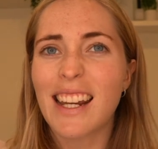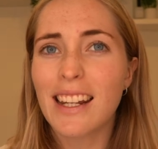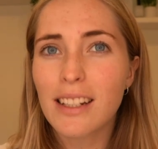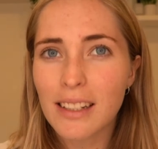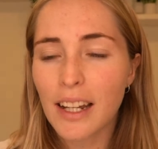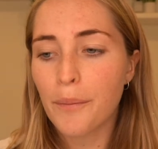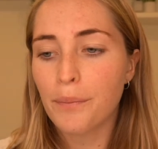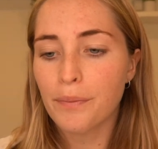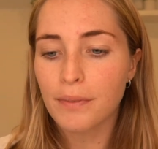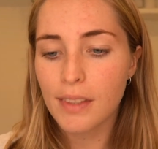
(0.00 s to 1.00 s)
had
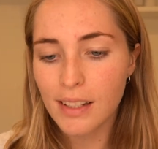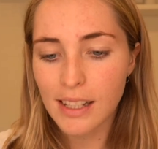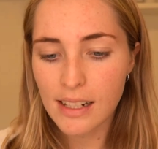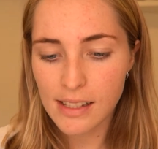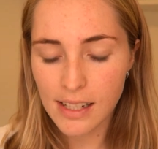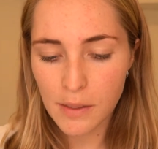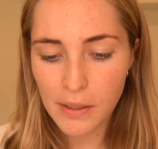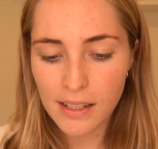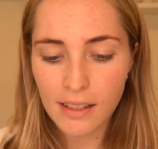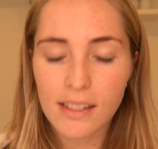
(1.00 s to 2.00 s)
a lady say to me
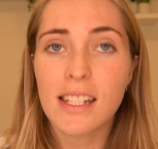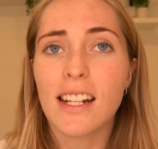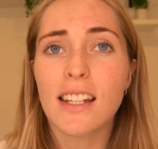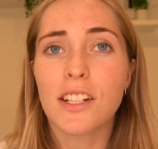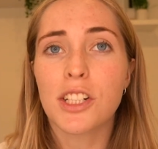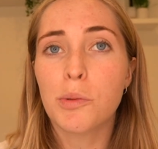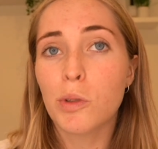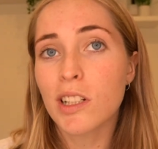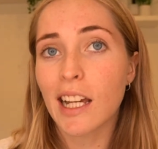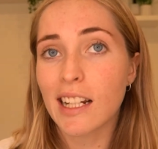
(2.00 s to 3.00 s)
the other day that she
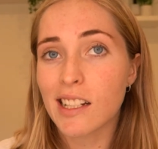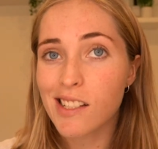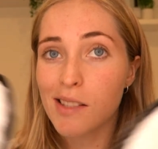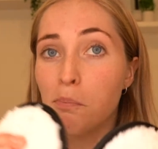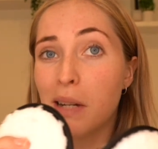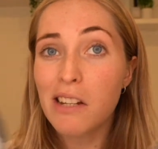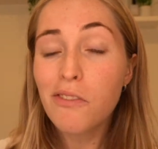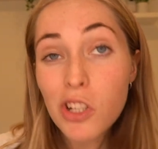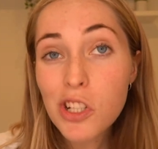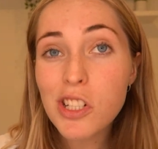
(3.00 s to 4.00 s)
would like a mini
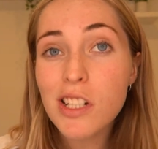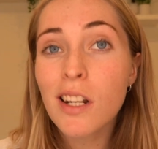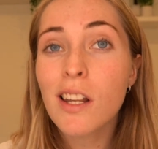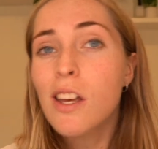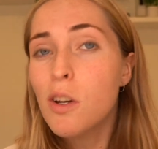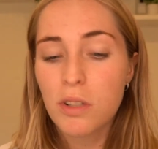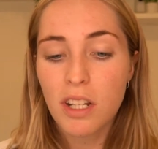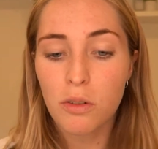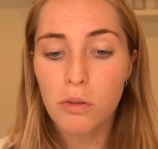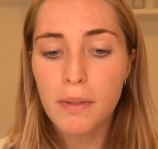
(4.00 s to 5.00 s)
version, which I
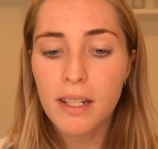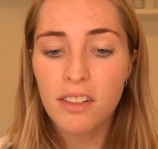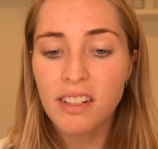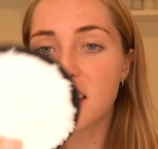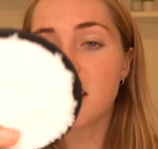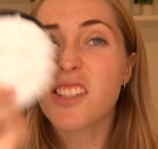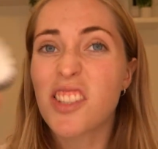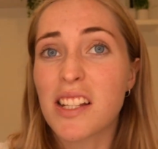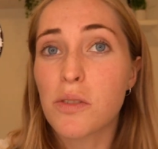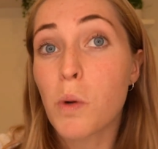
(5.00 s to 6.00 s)
thought would be a good idea, so
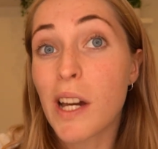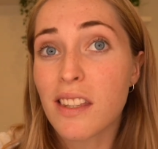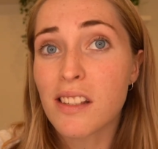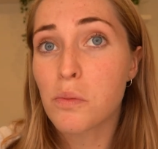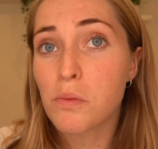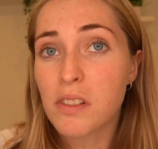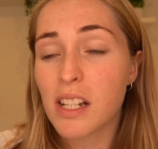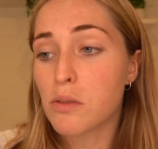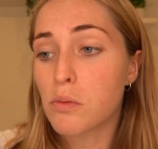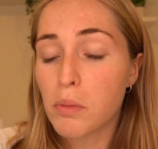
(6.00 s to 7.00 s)
that's why this
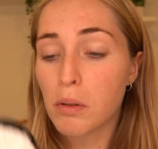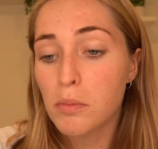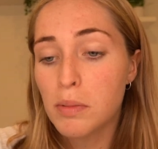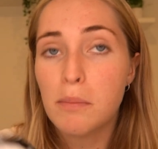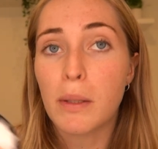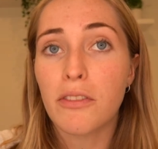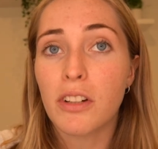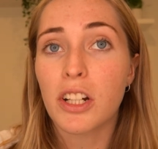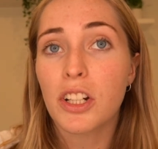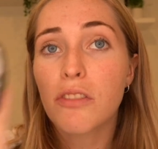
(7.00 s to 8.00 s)
size would probably be
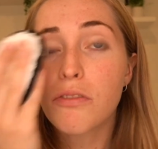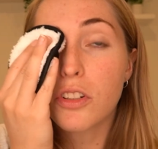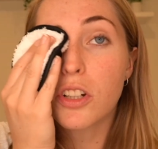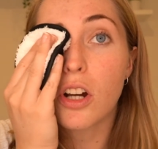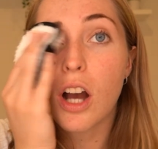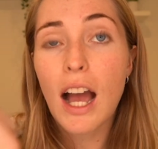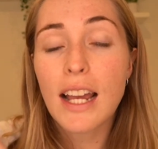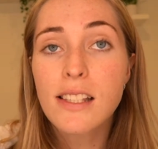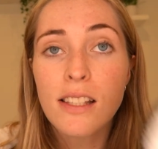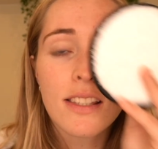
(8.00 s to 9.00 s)
very good for your
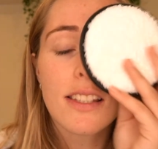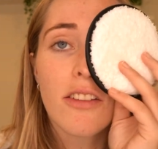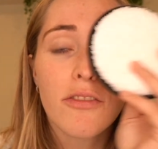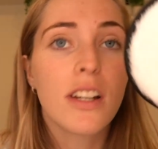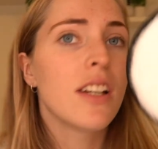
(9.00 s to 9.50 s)
eyes and stuff.